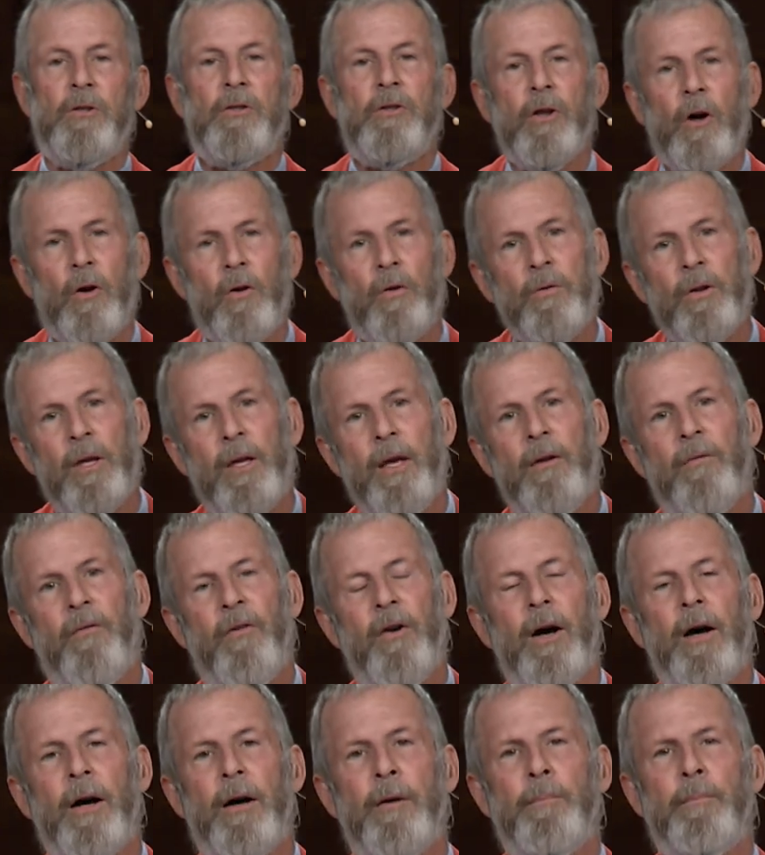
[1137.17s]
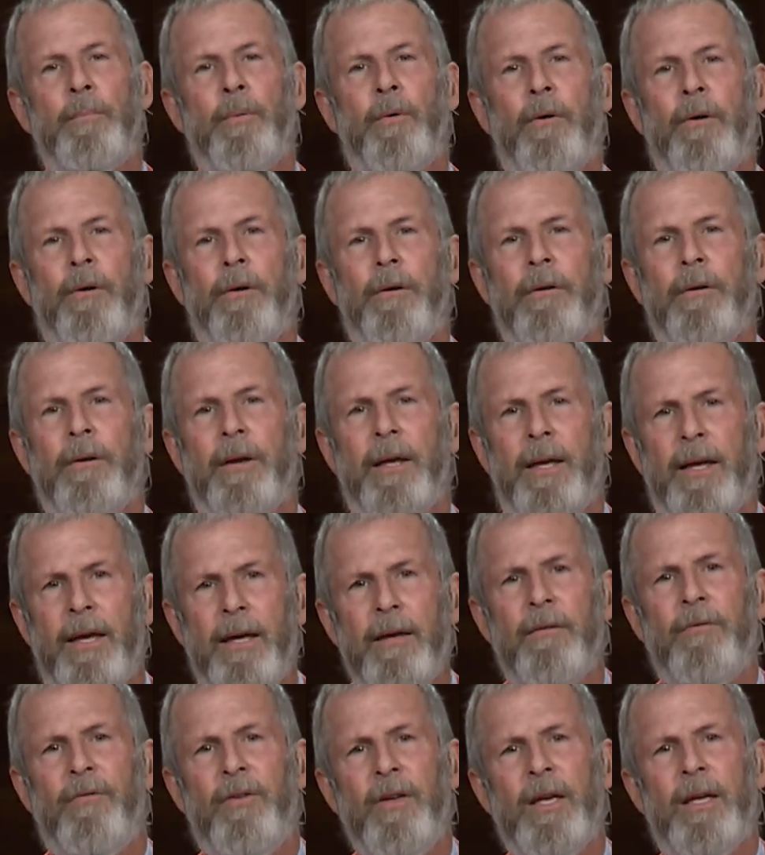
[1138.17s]
don't give up or
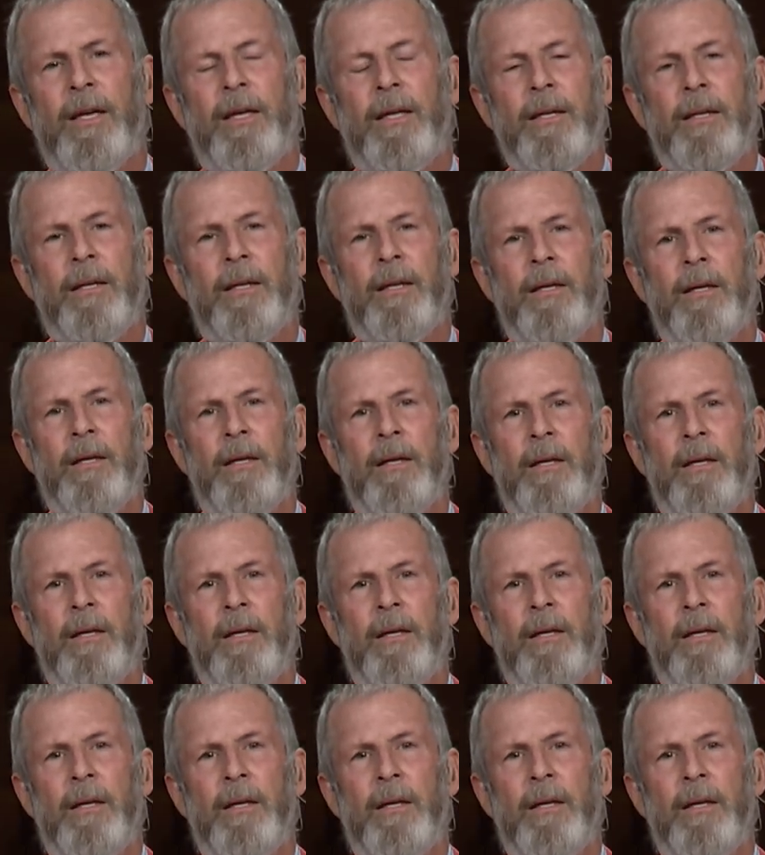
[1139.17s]
give in.